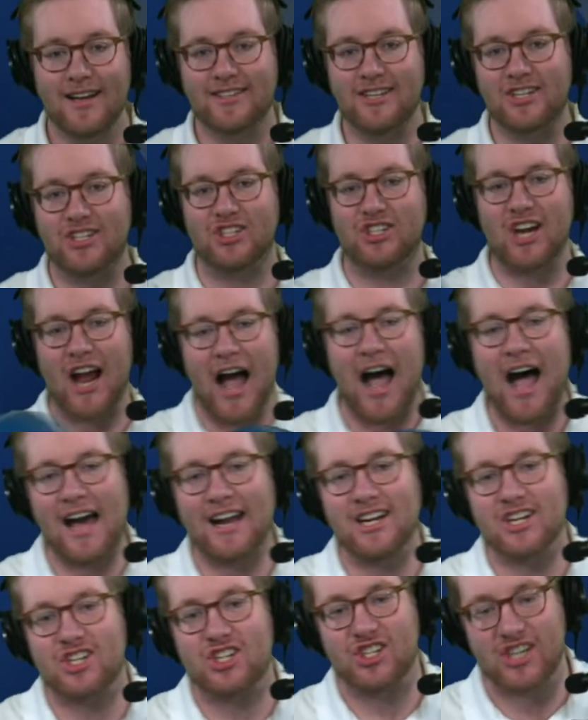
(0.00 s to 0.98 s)
to John
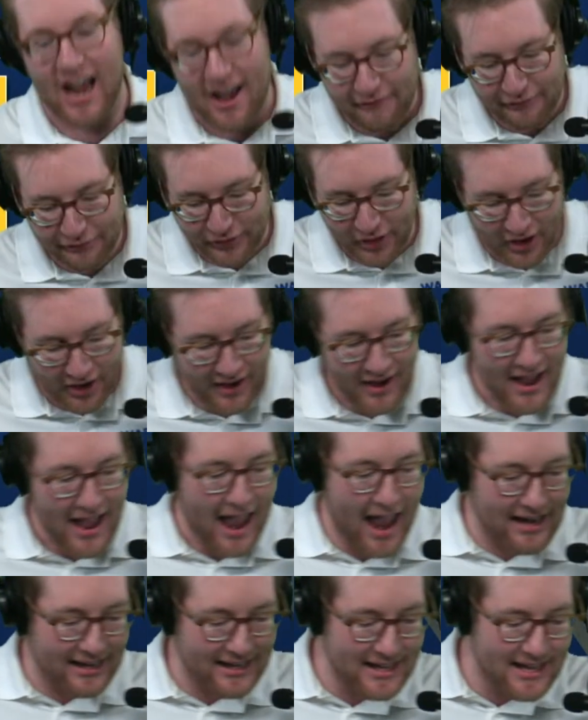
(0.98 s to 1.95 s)
Scheffler.
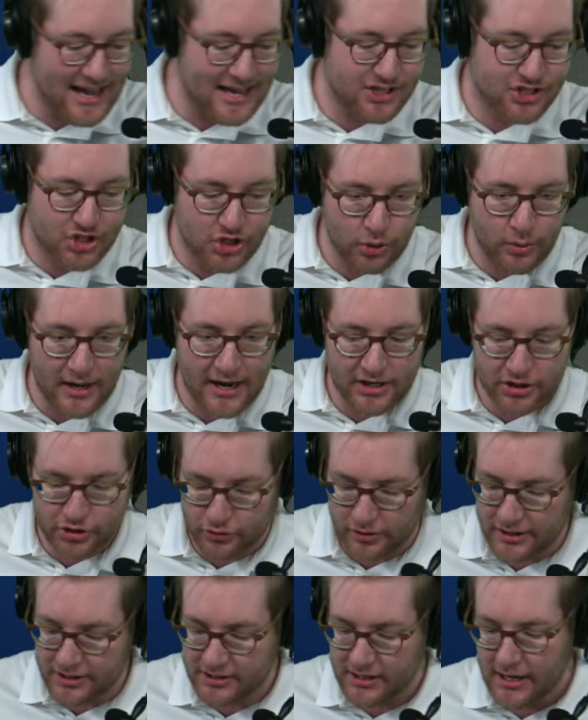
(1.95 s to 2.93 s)
And he has 2
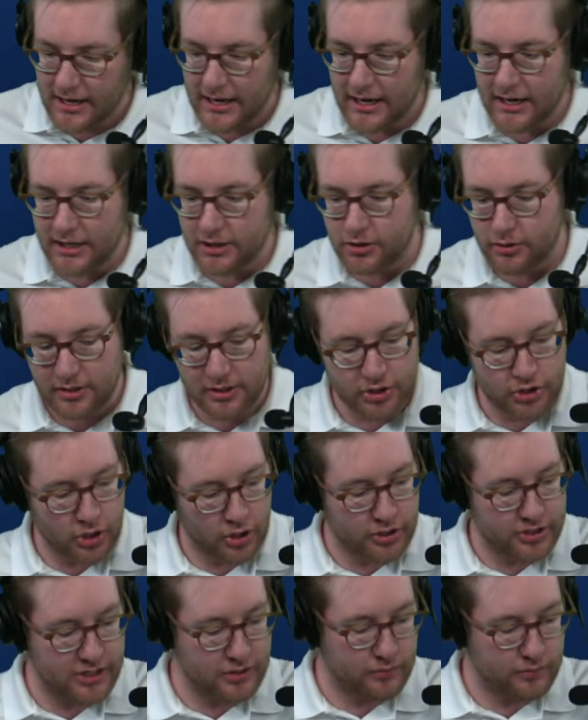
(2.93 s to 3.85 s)
entries into the jersey